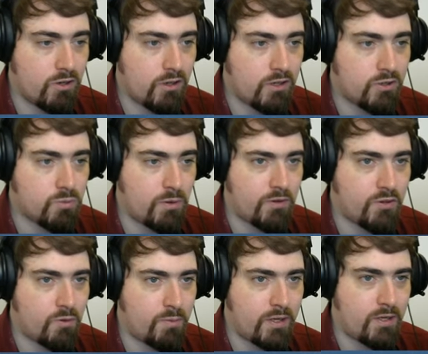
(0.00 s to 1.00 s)
Is one
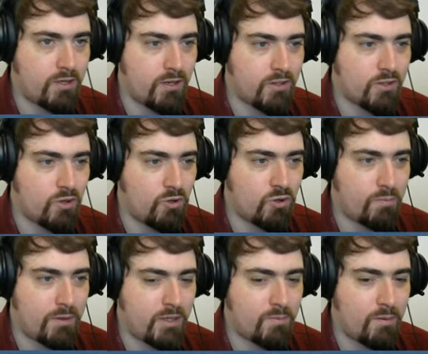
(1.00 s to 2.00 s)
torpedo, two
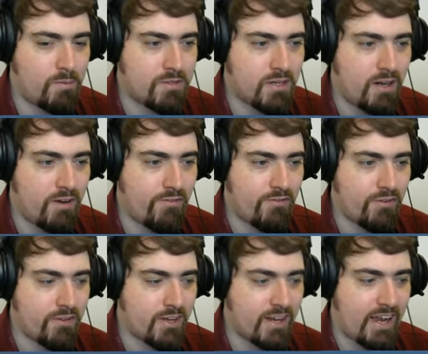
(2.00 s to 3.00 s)
torpedo bombers enough
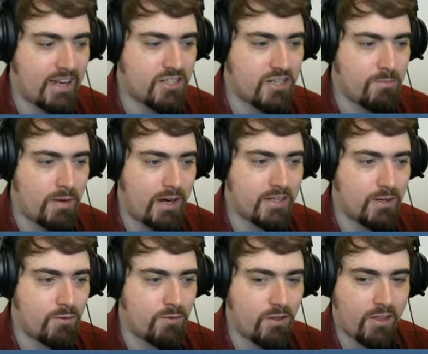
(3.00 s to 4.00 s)
to catch him? I
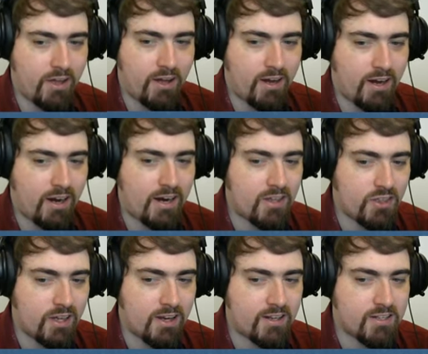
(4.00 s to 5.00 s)
don't think they are. I
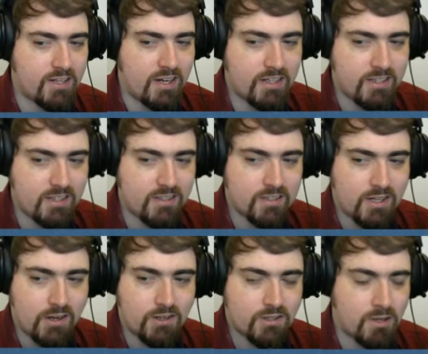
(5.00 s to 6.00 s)
think Gezeit is
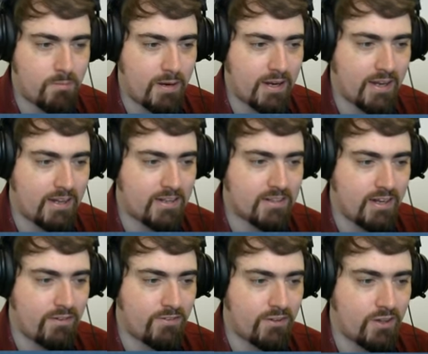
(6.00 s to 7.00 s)
going to make it
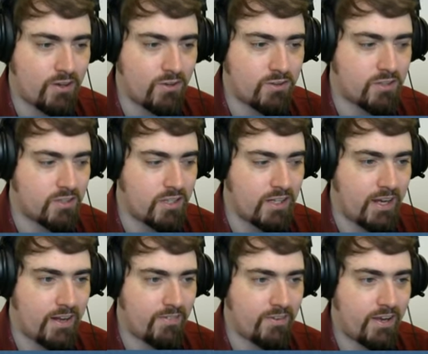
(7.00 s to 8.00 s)
safely onto the
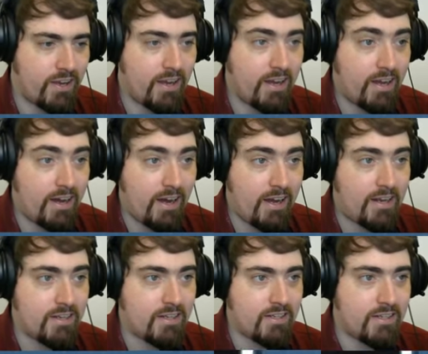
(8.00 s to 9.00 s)
land.
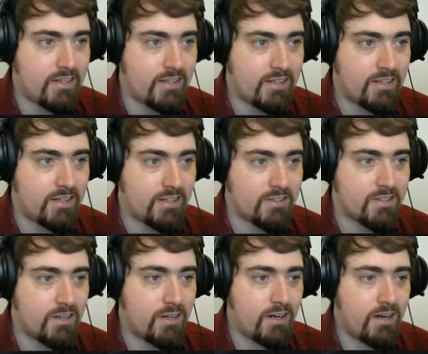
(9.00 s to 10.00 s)
And indeed he does.
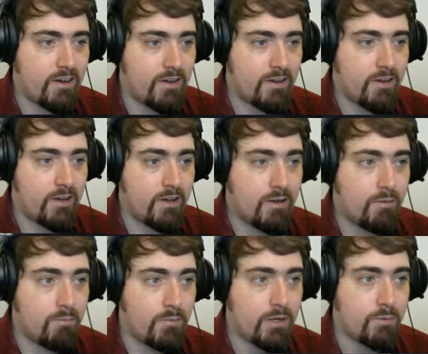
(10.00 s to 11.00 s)

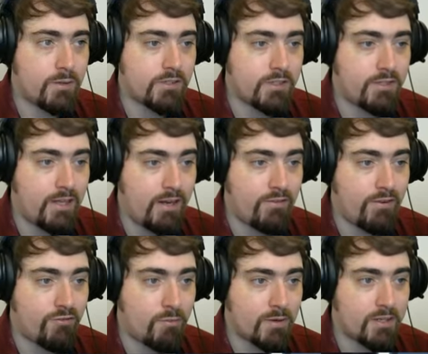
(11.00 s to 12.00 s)
Meanwhile, the Navy
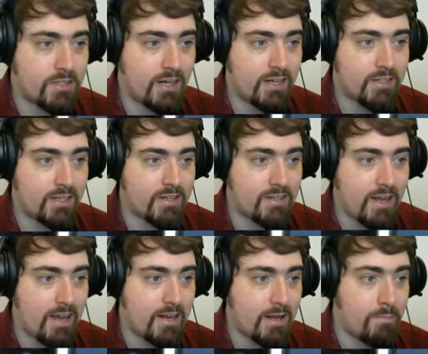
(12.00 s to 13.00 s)
from Gezeit is
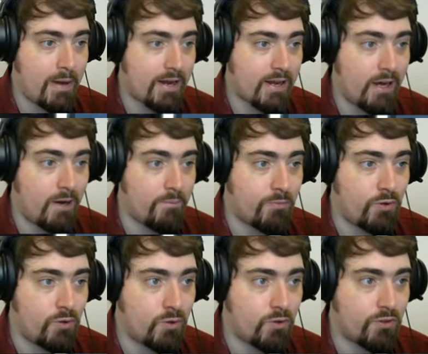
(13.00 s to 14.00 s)
heading back up
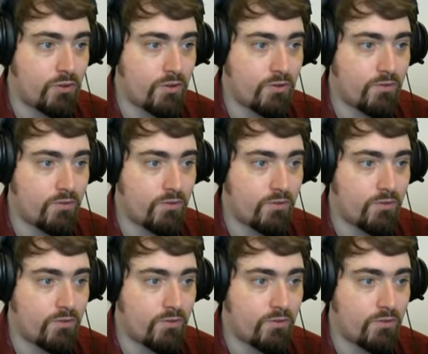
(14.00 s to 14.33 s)
north